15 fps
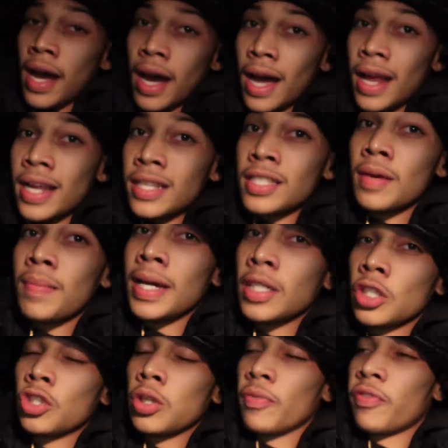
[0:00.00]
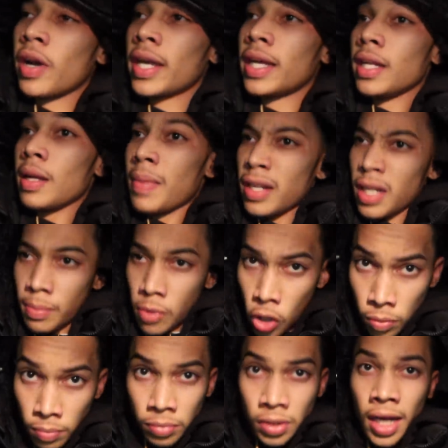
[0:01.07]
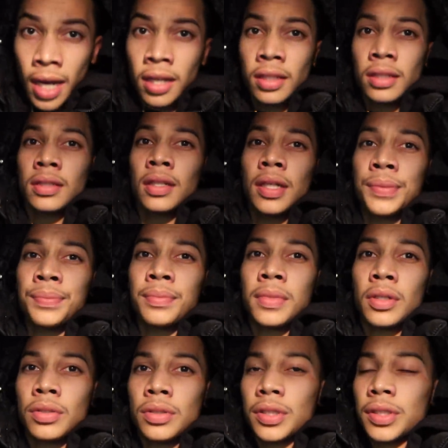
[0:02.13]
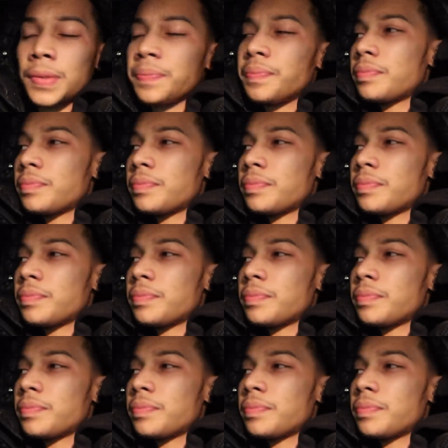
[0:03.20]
I listen, man, just dropped fucking the man them home, Jack and Mills.